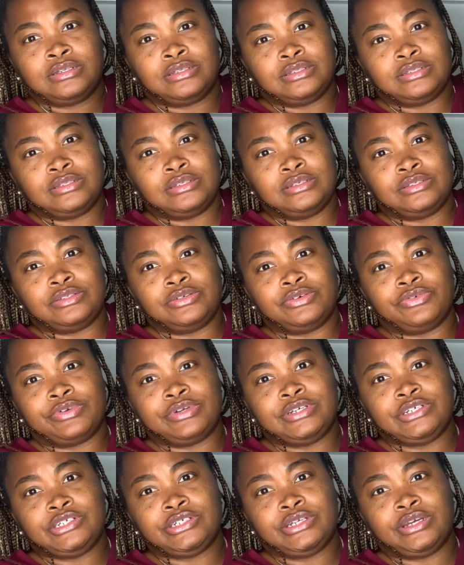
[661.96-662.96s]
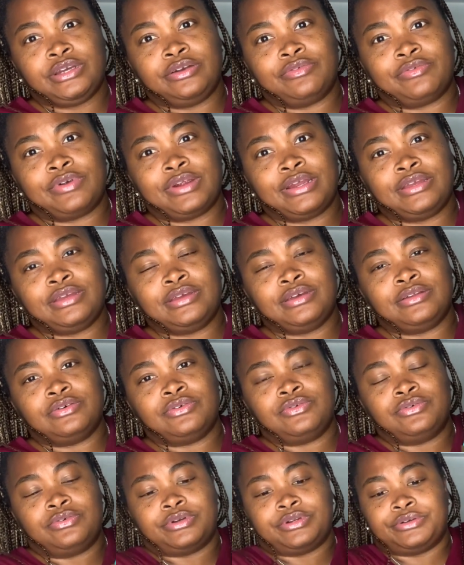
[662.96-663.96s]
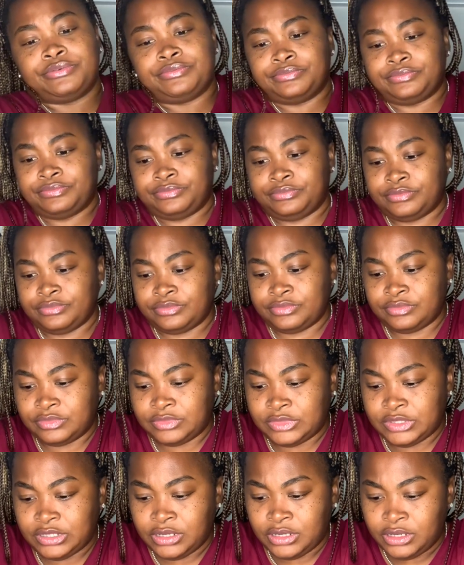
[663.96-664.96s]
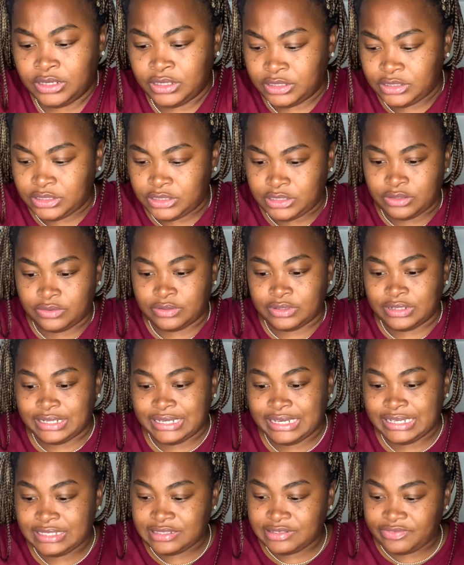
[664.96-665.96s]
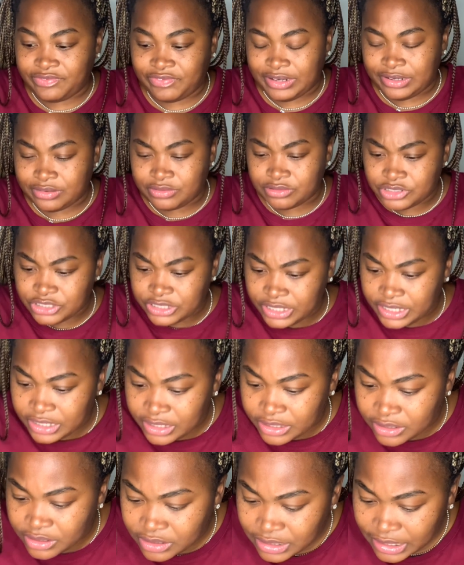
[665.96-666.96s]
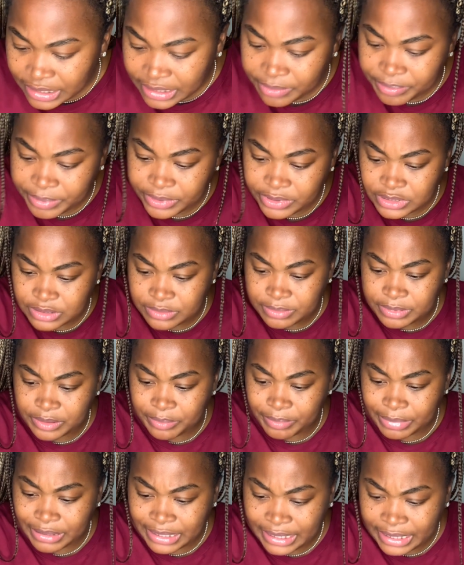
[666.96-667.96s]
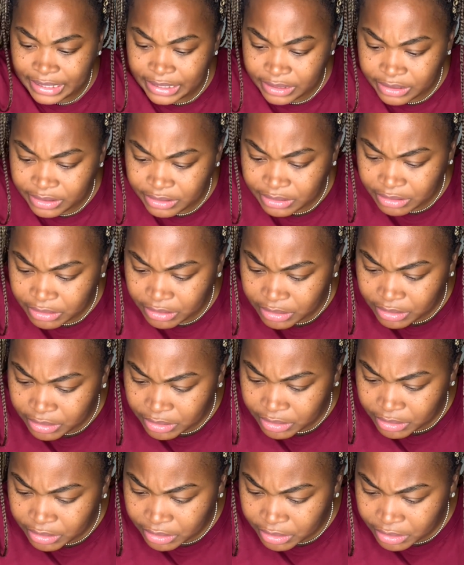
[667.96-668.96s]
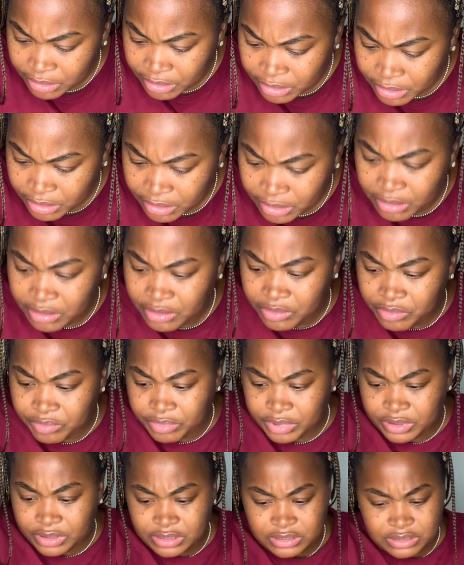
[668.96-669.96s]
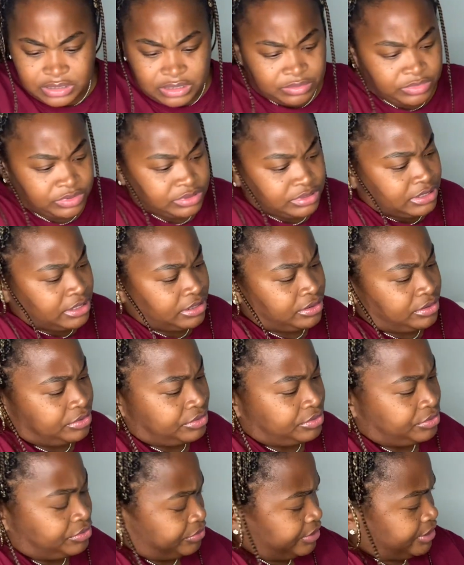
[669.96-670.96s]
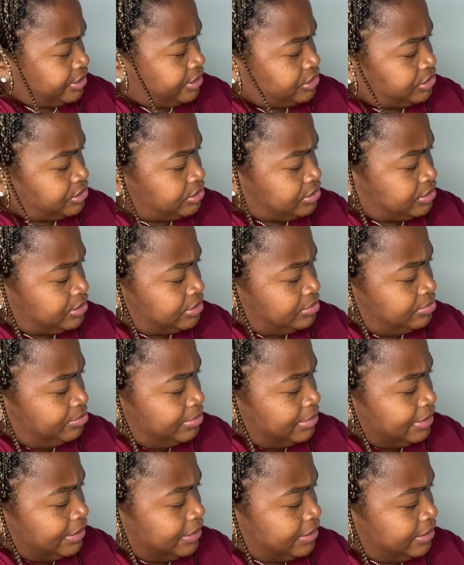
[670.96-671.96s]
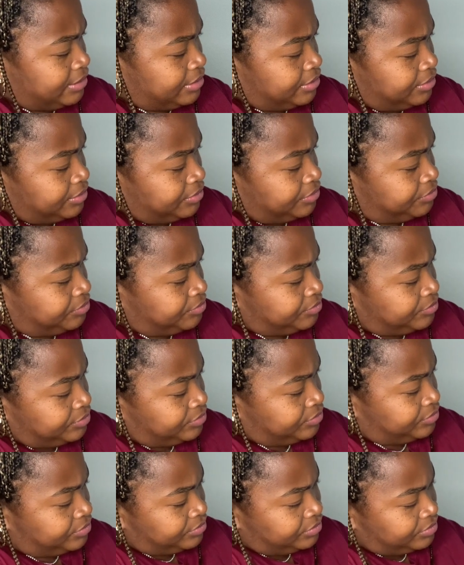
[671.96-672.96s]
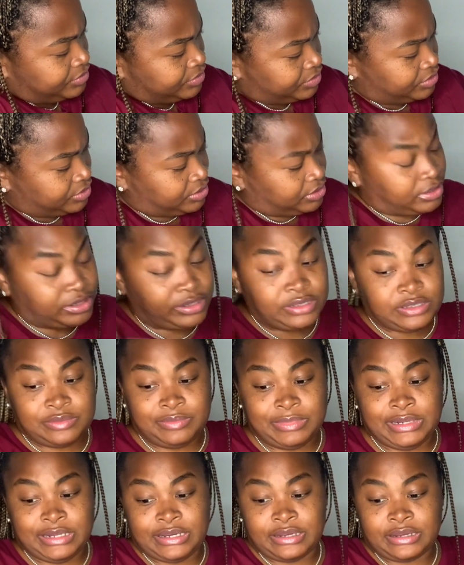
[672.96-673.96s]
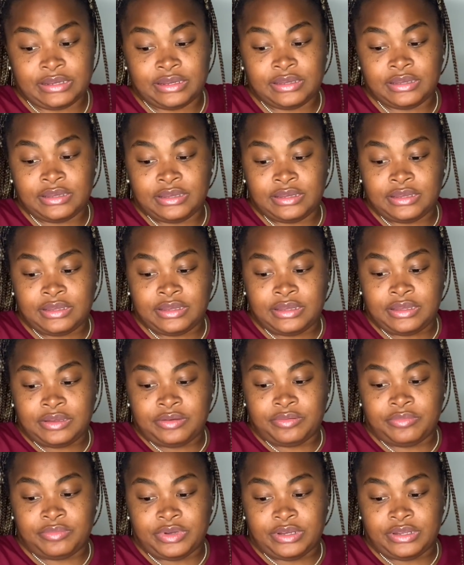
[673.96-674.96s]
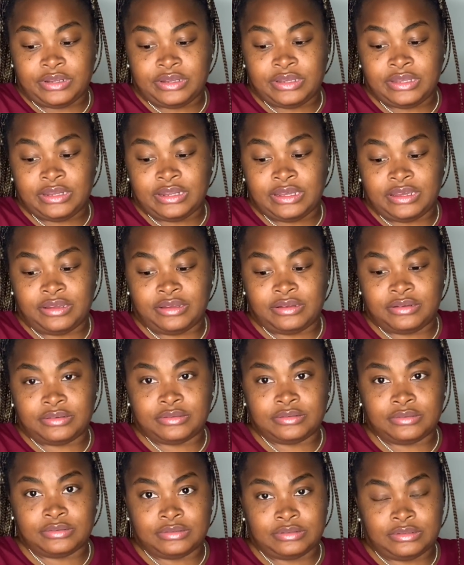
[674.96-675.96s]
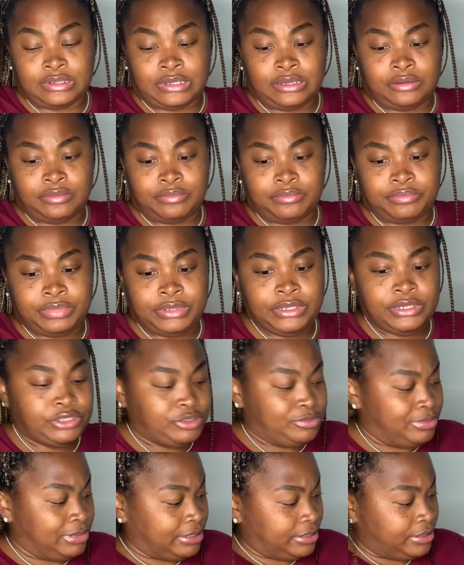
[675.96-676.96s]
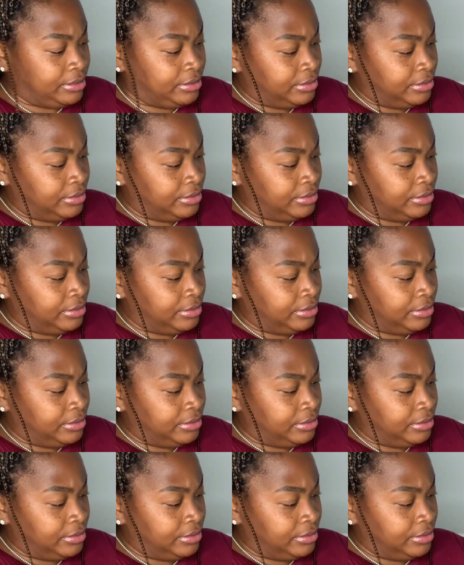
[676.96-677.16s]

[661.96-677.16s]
this green shade right here in the corner. So the last and final shade, it look like it's supposed to be black, but it's almost like a grayish looking black. Yeah, it's black, but it ain't like pitch black.